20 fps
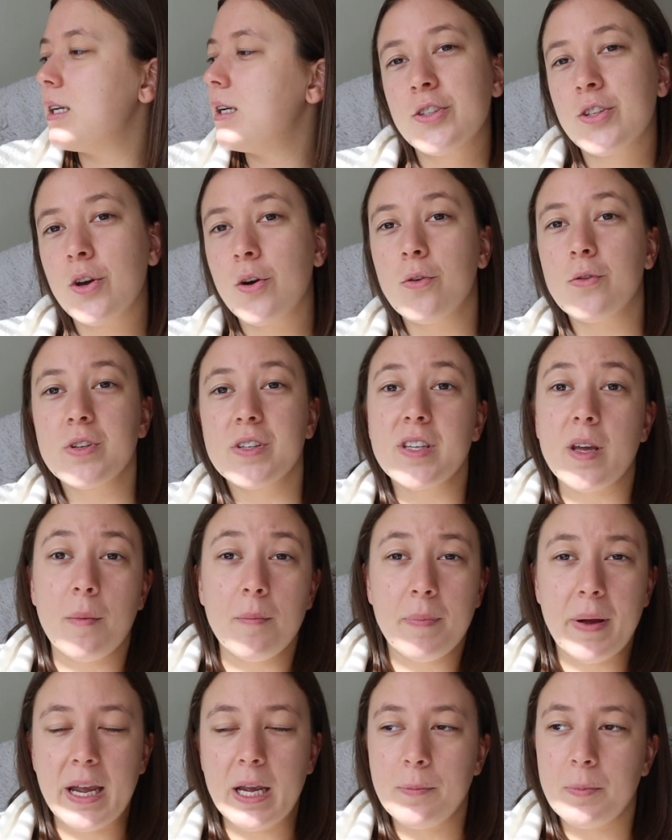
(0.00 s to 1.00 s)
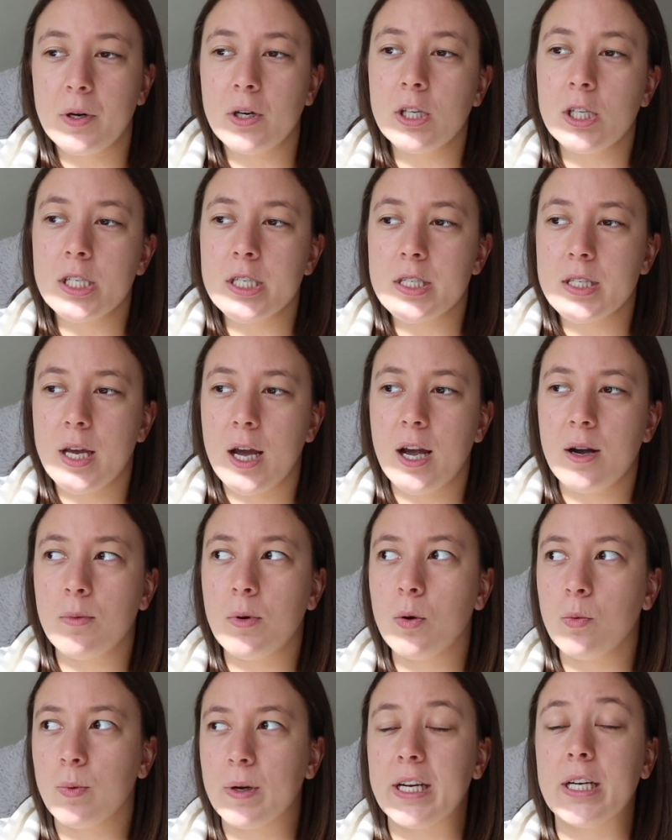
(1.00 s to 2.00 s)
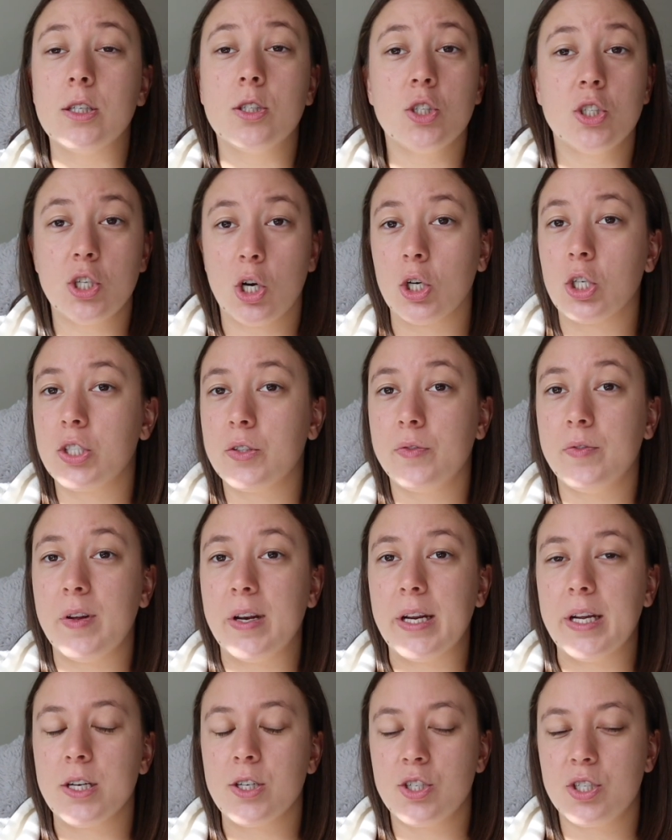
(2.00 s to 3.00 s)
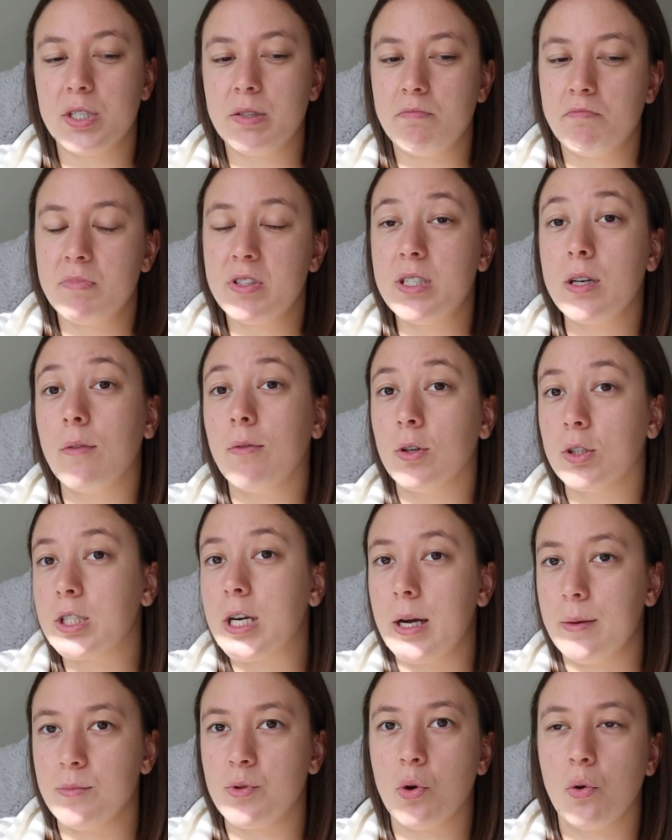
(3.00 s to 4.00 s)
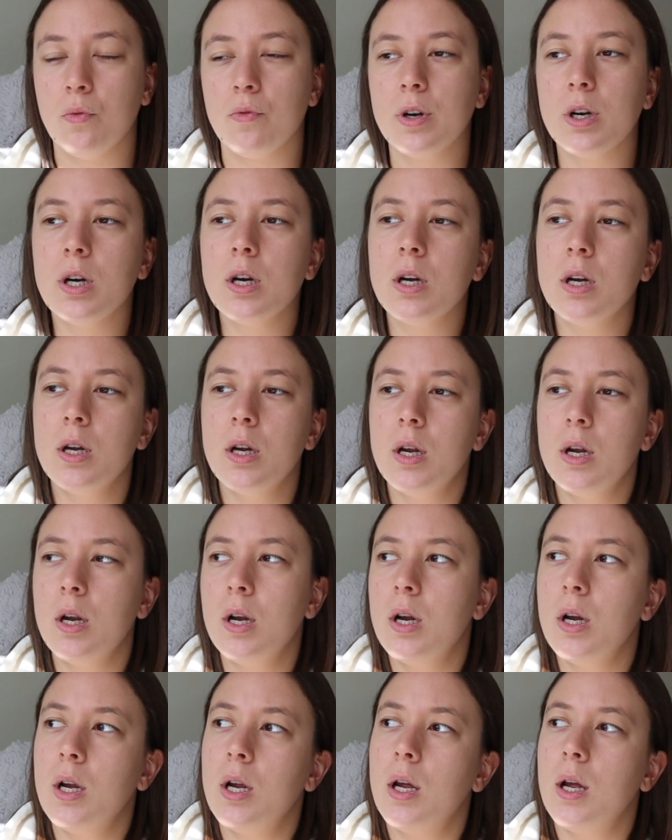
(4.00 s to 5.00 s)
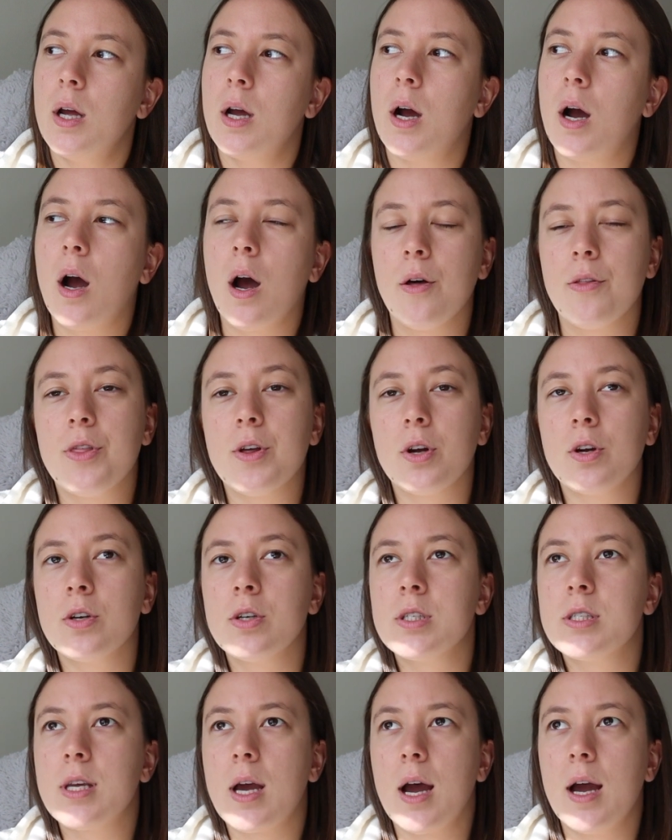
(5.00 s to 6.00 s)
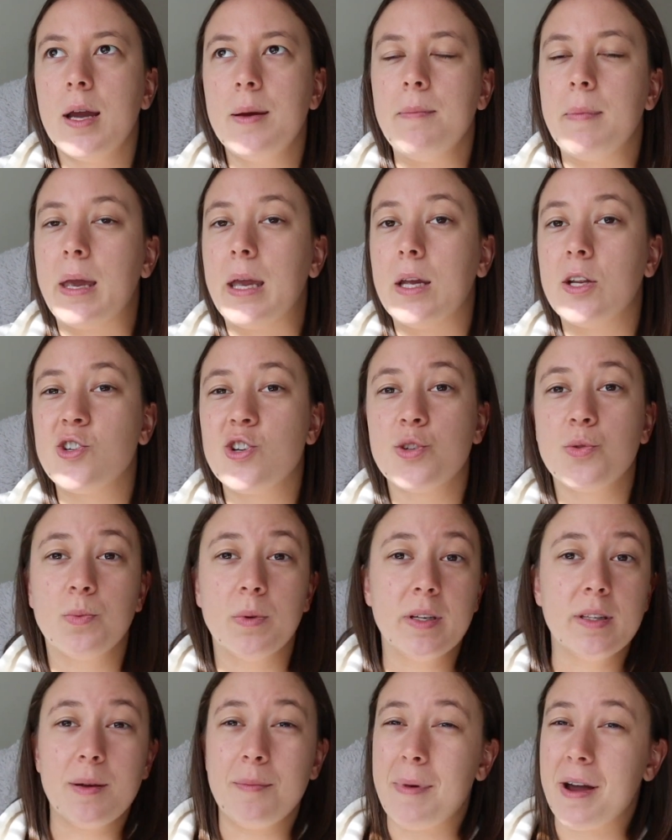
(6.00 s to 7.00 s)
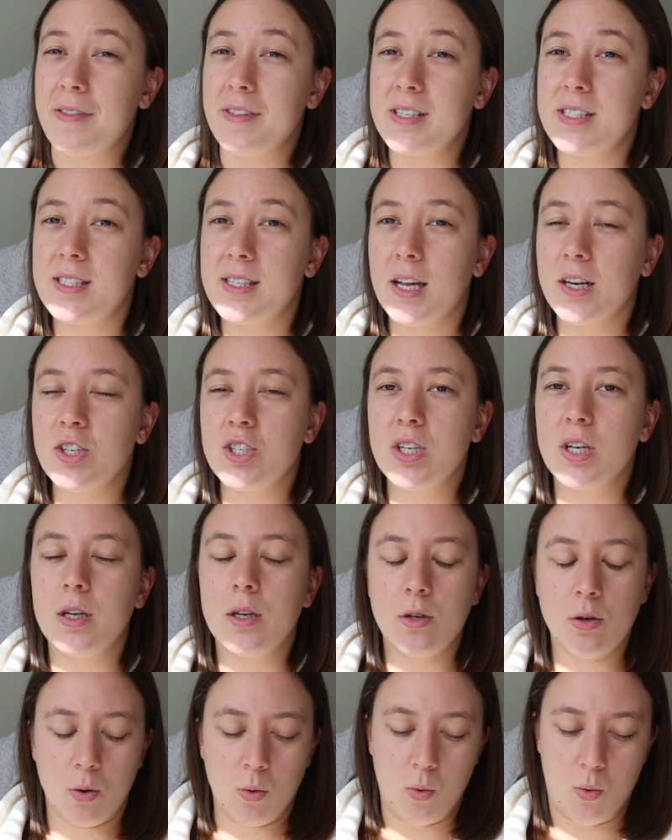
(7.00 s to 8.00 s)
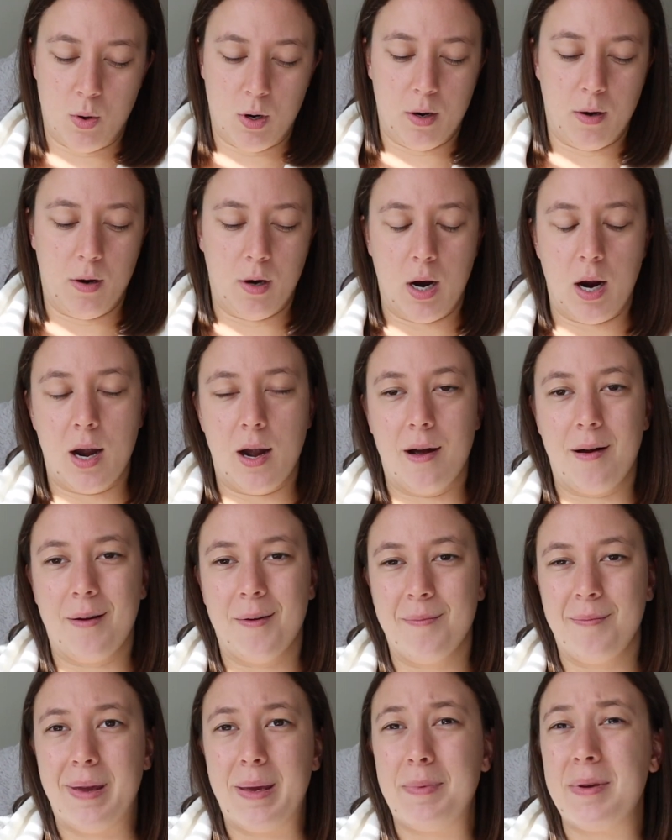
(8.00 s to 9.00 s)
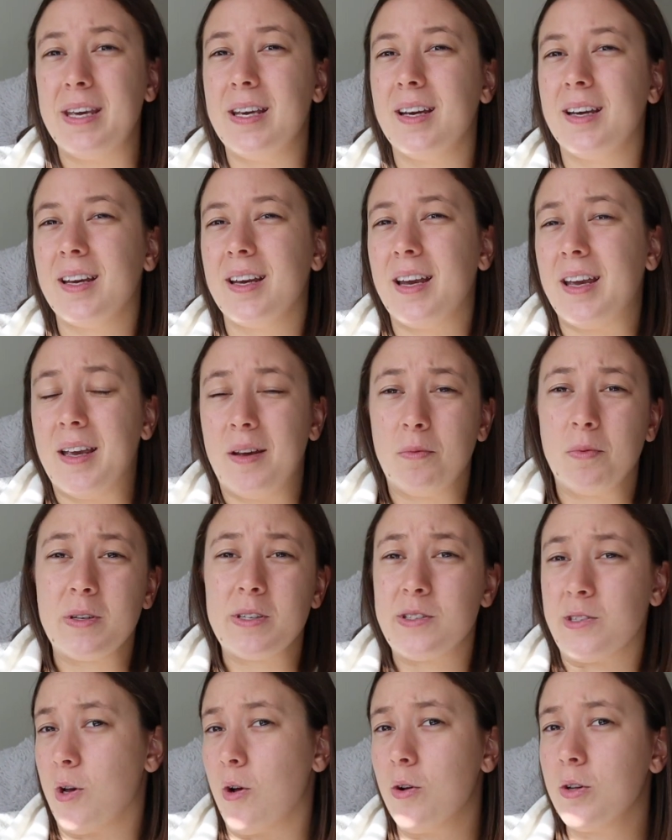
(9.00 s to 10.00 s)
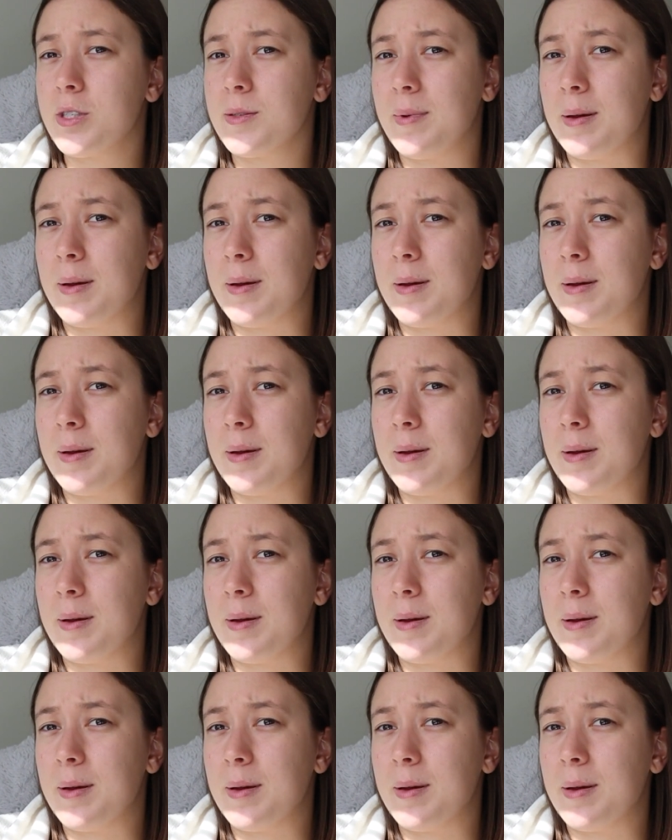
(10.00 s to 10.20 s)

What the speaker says: So some papers I will read start to finish several times over. Others I may just read the methods section, or maybe a result.